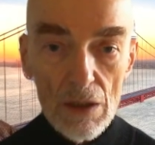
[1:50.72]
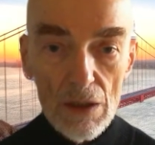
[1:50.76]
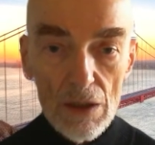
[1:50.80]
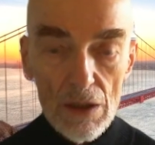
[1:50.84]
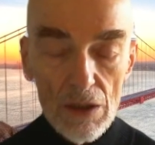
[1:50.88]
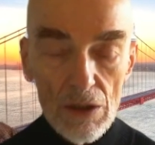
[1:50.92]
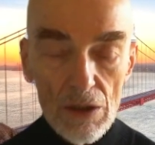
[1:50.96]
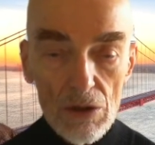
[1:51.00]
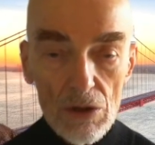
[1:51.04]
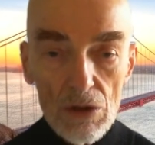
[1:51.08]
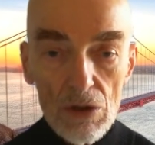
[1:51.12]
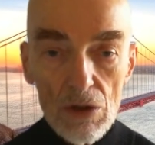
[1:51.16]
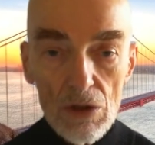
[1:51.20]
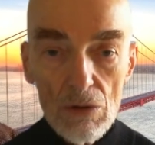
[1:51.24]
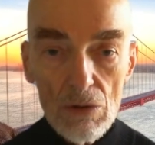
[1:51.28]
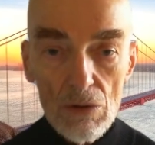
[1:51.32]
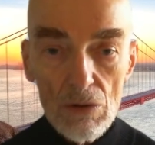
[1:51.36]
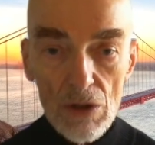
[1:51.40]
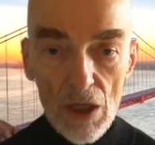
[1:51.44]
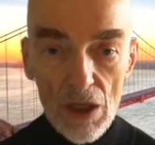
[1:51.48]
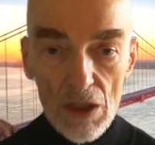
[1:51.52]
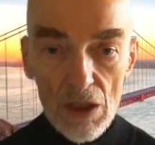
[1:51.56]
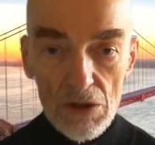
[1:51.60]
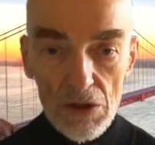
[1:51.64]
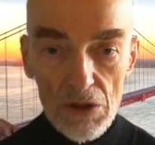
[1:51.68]
in
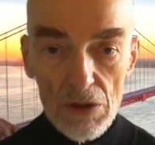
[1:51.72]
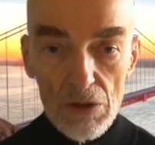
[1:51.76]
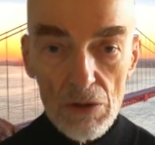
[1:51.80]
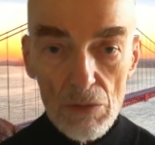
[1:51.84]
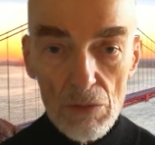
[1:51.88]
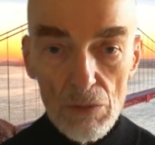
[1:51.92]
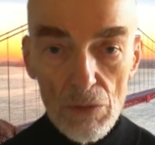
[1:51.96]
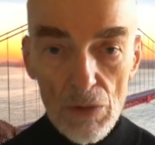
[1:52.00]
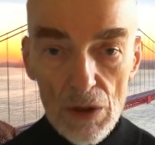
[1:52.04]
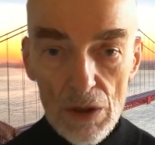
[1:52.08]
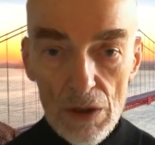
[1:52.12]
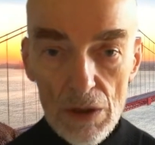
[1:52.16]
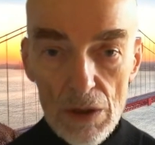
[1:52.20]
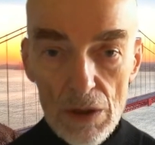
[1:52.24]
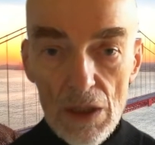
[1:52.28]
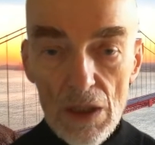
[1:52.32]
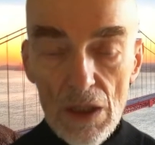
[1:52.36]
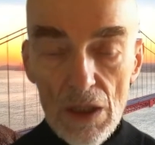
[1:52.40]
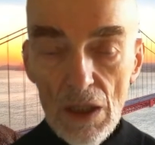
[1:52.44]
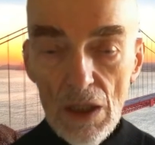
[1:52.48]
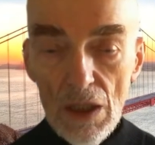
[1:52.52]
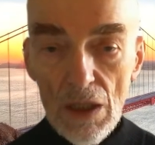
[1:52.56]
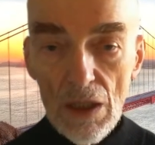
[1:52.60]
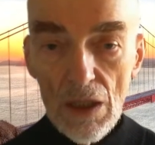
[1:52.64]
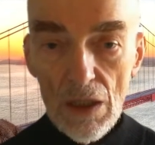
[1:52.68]
2001
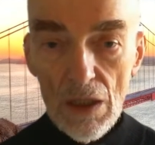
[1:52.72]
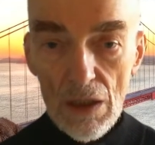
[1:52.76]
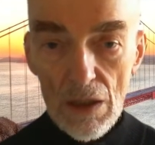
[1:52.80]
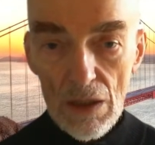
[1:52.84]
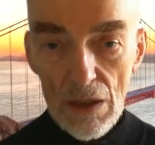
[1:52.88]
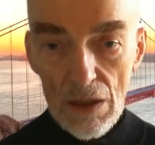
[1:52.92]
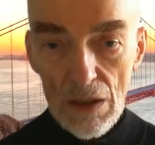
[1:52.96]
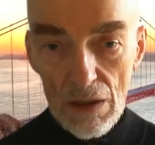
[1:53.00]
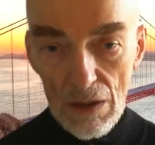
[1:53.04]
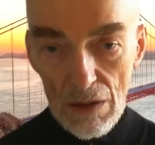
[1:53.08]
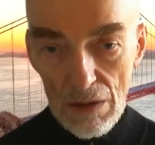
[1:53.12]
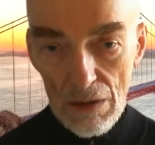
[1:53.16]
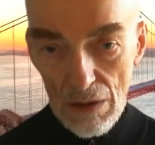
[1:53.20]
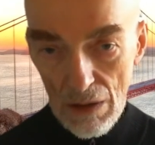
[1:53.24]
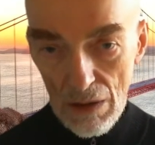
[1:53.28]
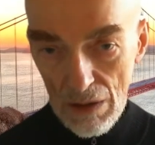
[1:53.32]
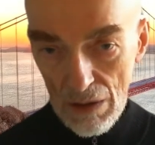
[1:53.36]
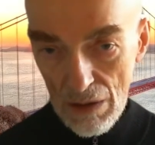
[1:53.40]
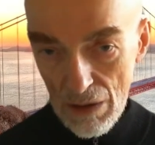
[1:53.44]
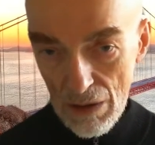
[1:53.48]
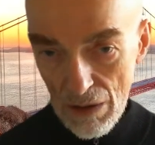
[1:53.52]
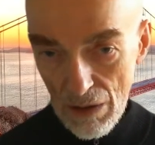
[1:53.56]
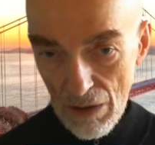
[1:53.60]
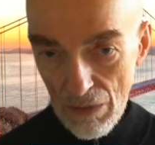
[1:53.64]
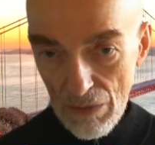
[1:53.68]

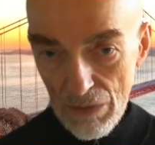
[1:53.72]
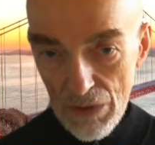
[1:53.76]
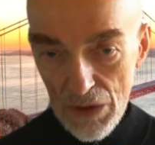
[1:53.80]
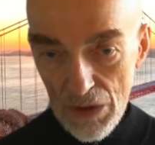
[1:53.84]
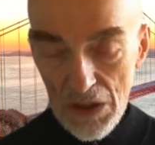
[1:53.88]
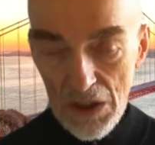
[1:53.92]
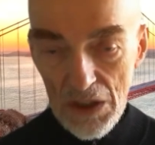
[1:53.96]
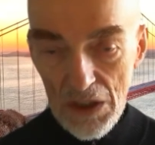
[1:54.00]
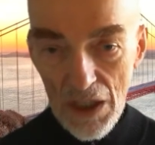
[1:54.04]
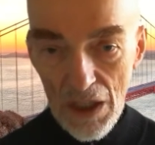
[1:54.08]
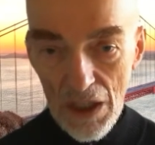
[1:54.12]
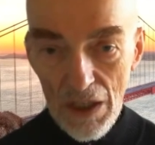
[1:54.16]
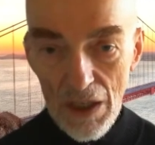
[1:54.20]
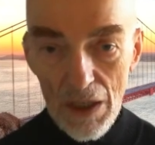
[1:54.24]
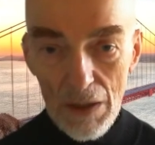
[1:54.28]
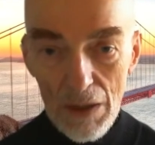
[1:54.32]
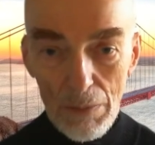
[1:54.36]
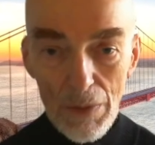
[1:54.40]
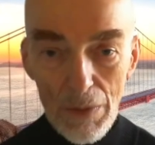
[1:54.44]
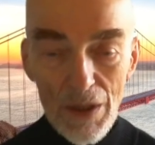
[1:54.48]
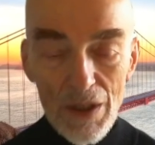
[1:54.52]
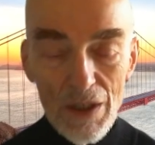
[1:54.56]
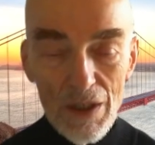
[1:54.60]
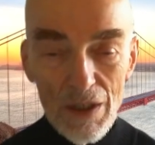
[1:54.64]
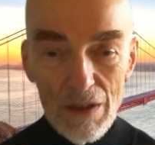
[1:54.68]
of its
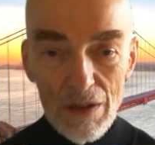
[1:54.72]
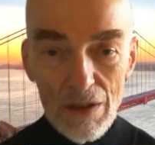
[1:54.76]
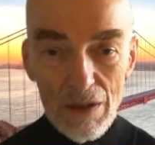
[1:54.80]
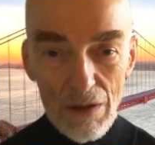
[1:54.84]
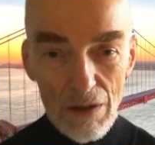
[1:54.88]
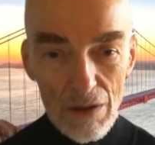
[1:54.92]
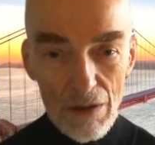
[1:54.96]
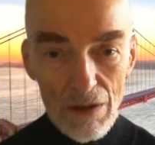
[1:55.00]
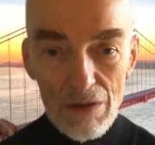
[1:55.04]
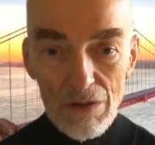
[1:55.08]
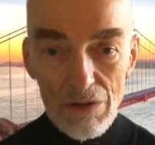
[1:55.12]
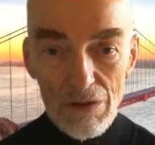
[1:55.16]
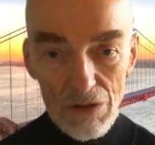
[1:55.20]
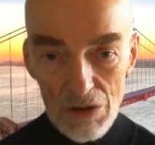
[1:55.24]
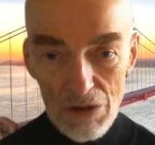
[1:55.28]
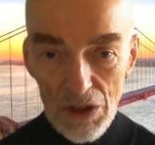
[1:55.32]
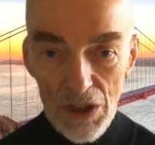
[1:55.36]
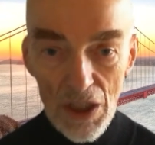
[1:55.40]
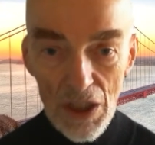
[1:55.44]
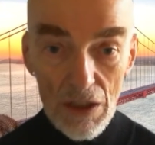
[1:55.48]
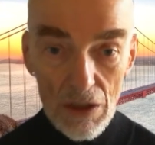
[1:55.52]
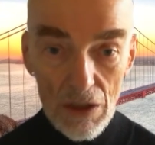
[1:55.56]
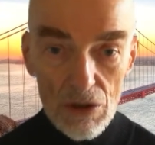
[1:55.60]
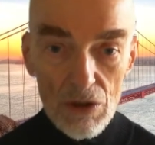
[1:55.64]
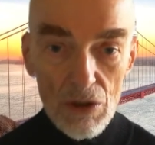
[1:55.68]
type,
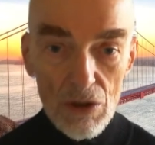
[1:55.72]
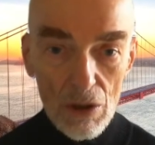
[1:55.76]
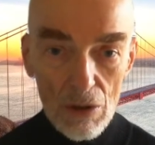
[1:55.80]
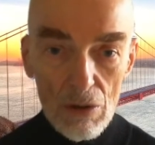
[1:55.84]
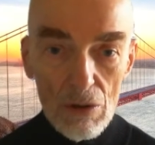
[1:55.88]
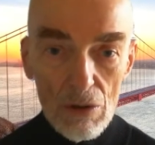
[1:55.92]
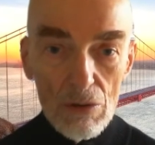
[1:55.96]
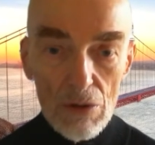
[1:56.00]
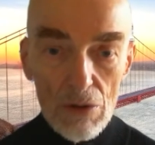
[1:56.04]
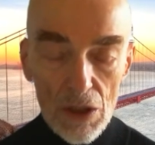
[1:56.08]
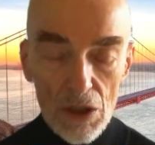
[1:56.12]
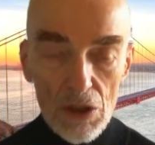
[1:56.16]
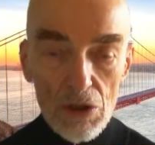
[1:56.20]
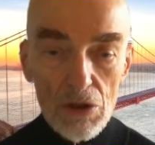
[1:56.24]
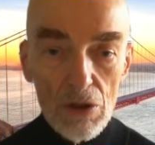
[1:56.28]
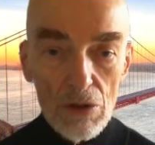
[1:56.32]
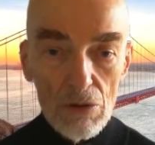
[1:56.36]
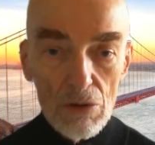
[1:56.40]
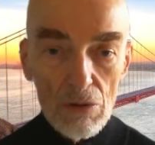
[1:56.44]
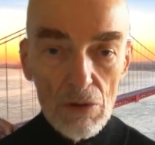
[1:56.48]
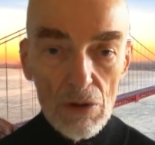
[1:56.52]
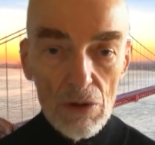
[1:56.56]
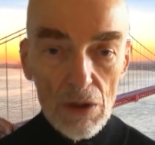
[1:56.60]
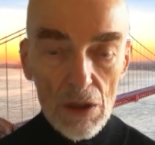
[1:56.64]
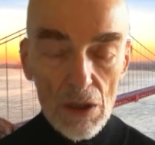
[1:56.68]
second only
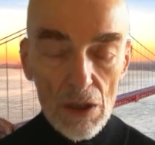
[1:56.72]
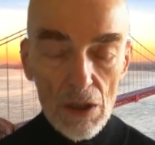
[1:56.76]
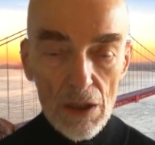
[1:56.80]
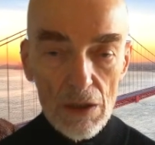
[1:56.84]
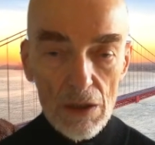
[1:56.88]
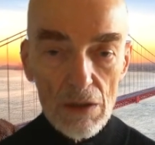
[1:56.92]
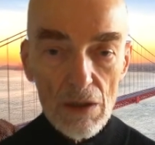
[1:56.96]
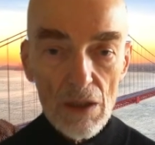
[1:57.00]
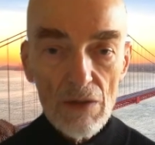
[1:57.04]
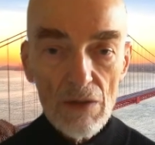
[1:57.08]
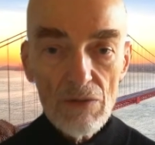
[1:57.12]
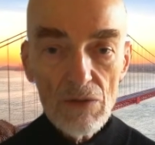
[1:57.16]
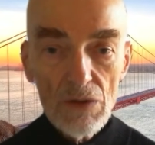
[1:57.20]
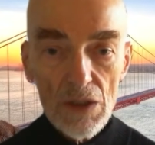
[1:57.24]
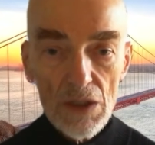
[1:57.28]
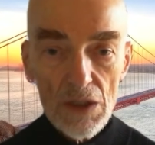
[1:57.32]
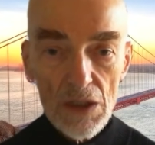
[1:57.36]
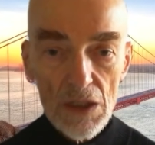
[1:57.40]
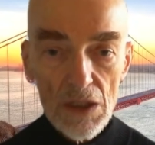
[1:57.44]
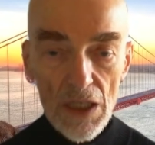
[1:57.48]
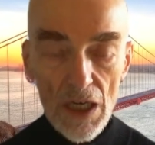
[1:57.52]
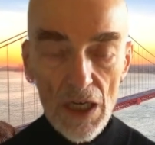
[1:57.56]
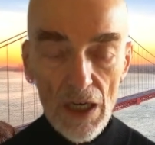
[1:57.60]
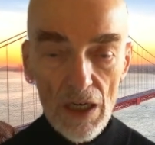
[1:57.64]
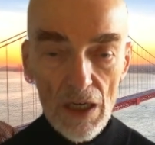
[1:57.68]
to the 9/11
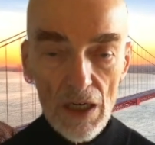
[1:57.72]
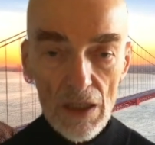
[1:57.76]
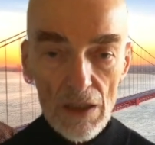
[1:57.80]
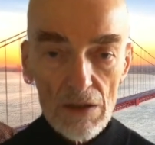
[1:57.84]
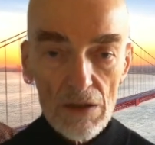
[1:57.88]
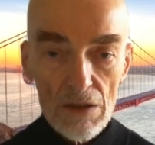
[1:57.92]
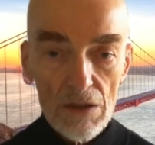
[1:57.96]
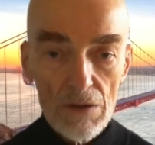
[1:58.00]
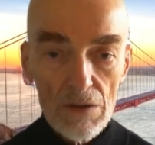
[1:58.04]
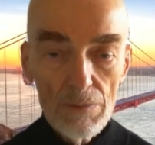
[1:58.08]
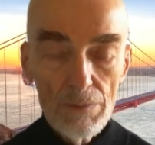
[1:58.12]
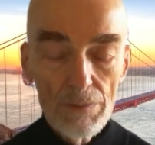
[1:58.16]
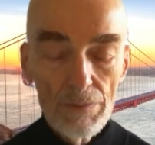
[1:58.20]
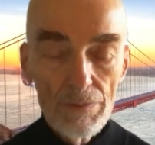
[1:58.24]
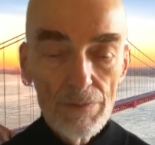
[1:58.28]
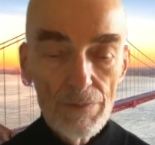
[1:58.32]
attacks.